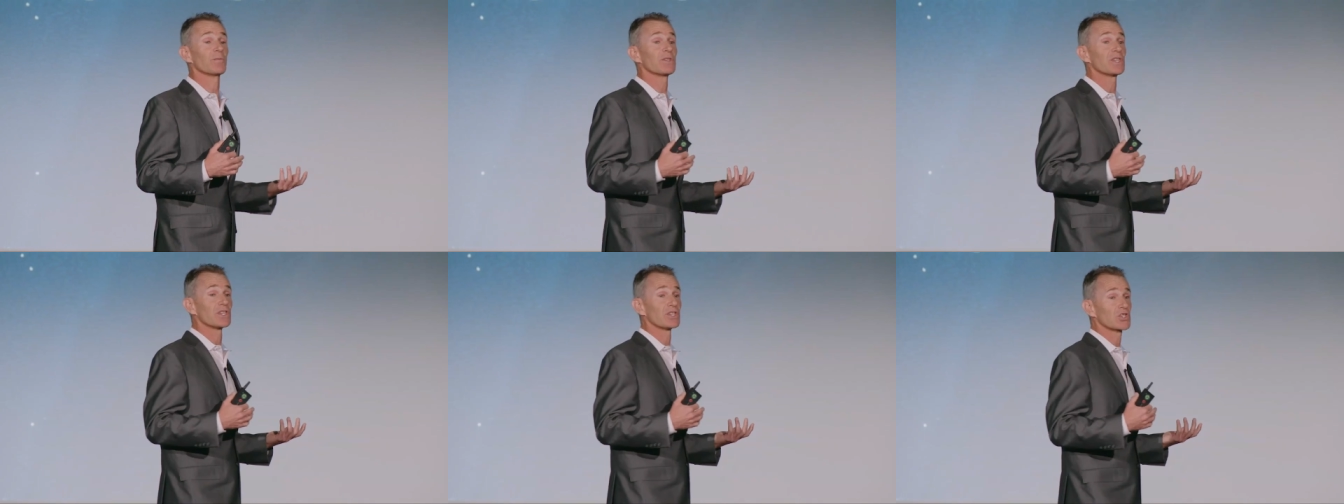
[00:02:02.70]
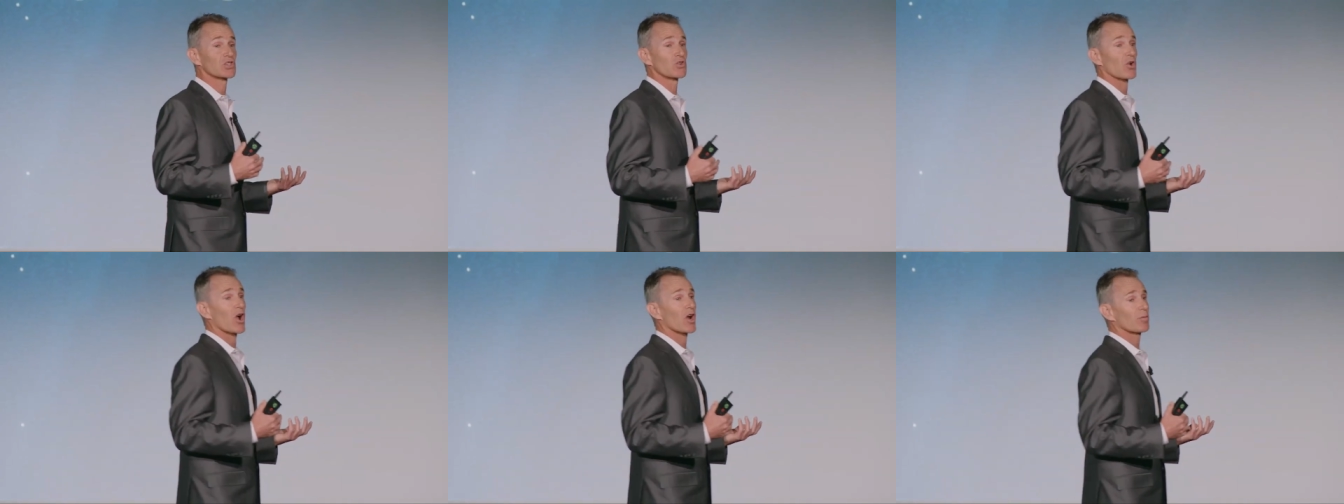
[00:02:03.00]
of these
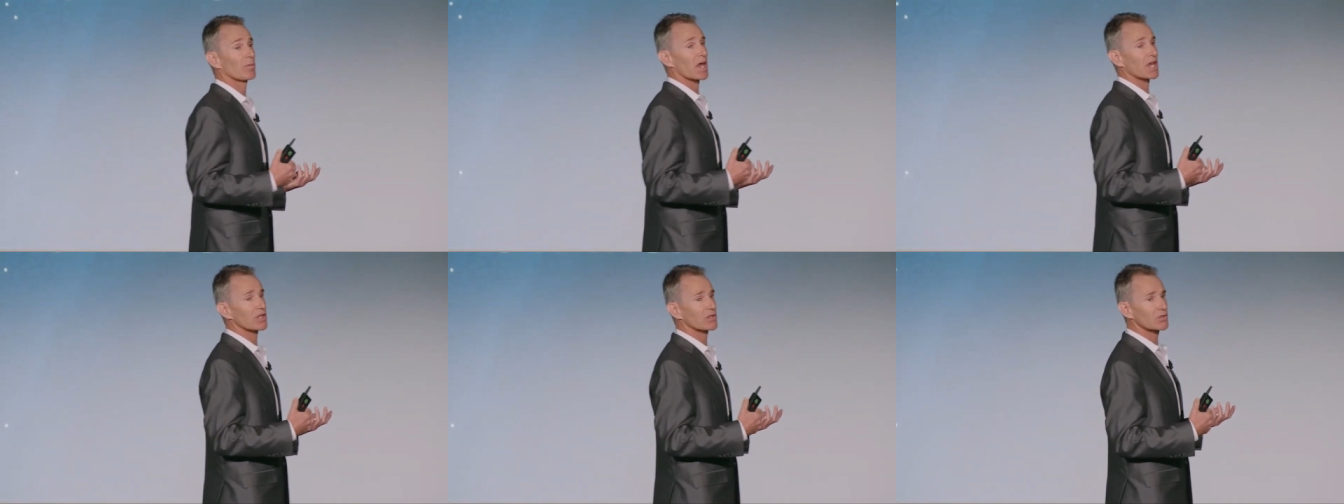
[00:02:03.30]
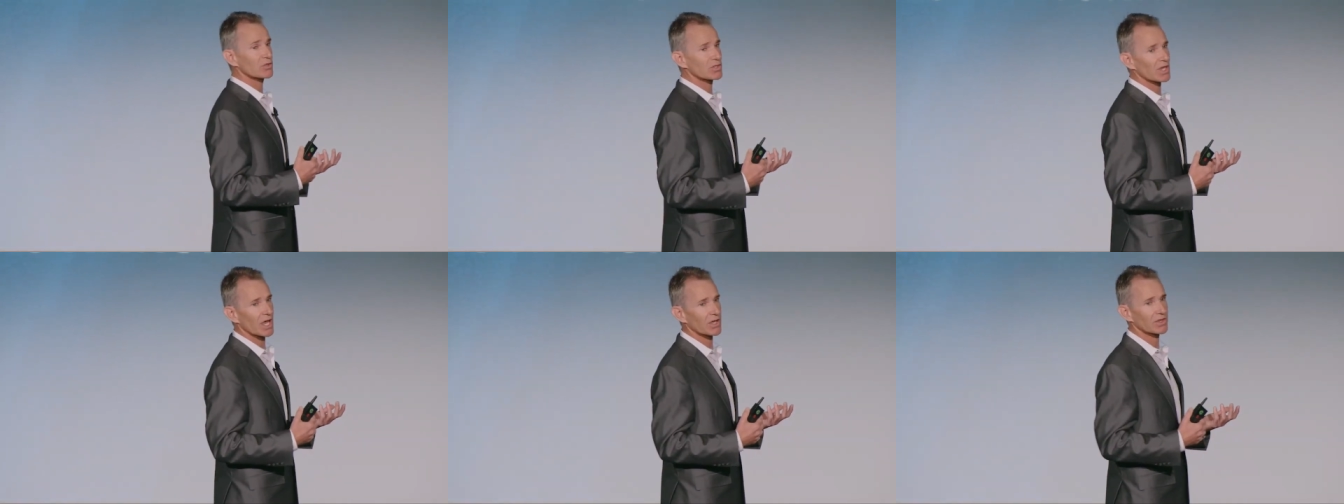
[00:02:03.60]
strong
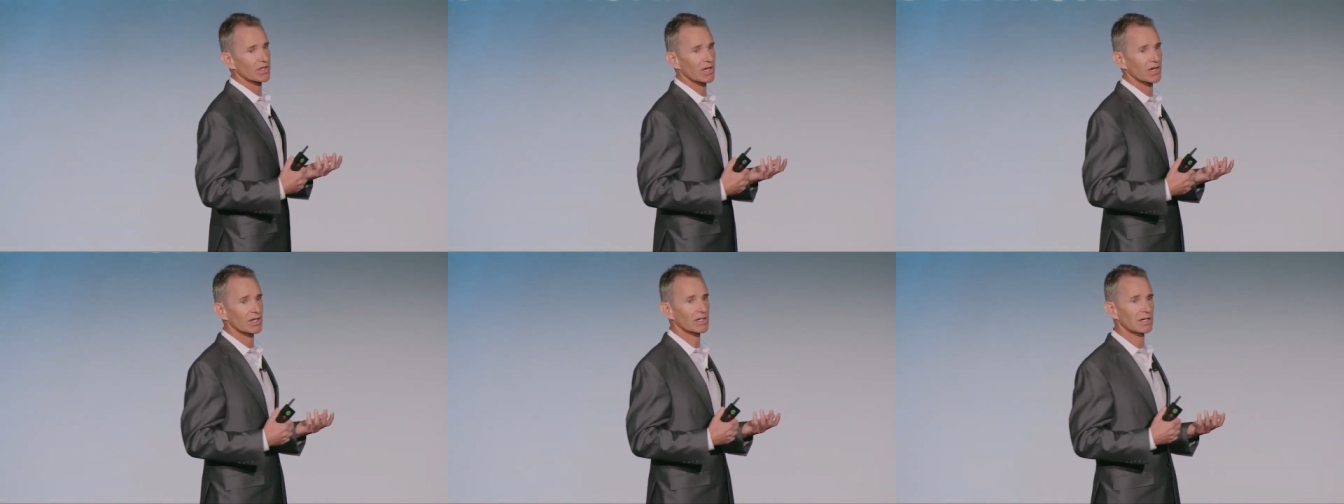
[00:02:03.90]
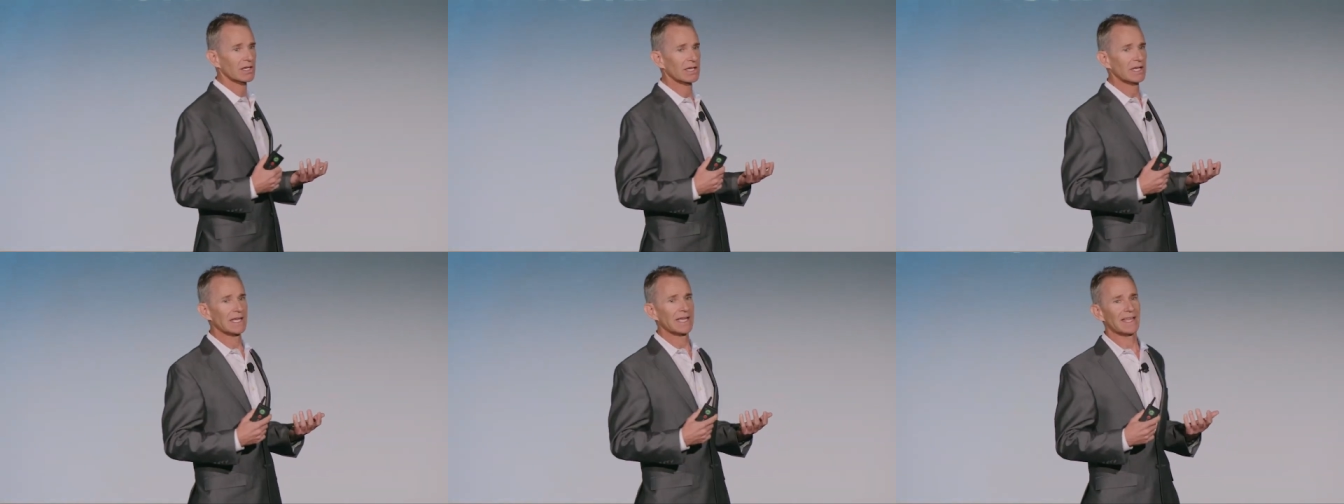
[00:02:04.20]
managers out there
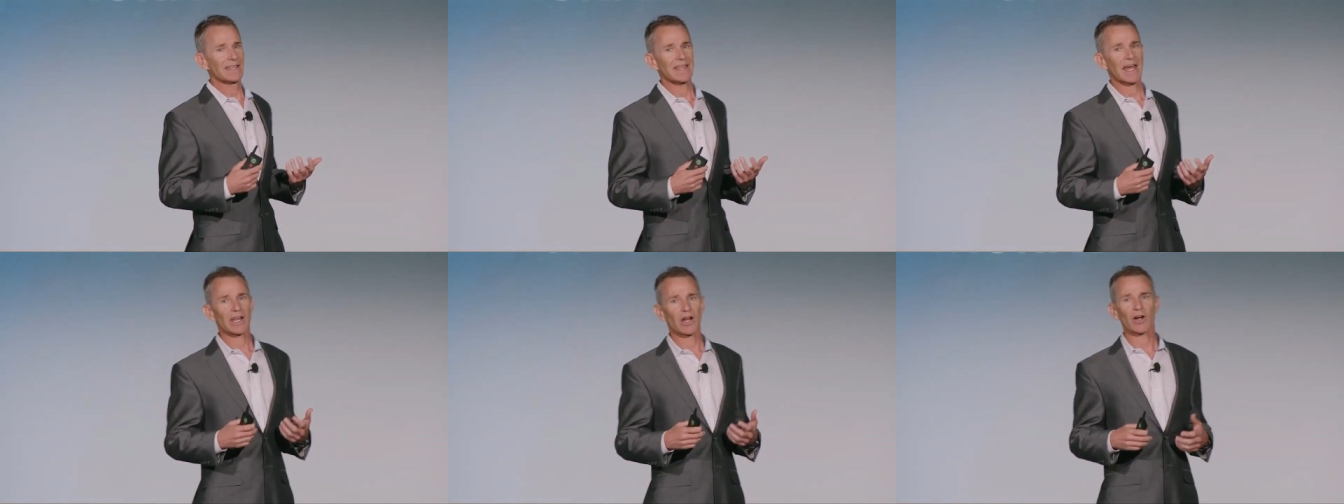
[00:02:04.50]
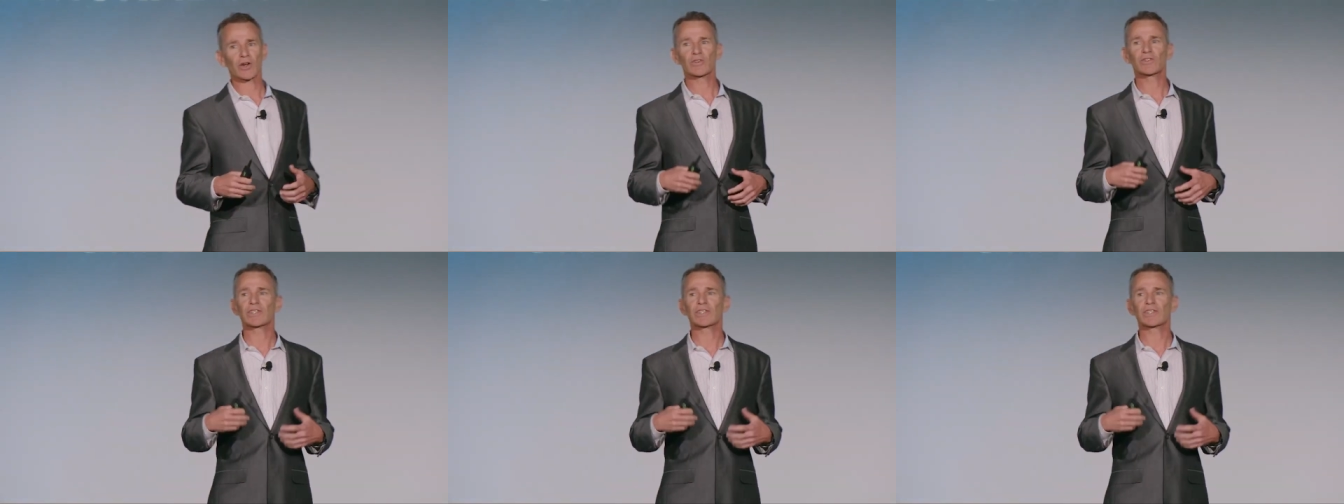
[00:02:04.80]
that are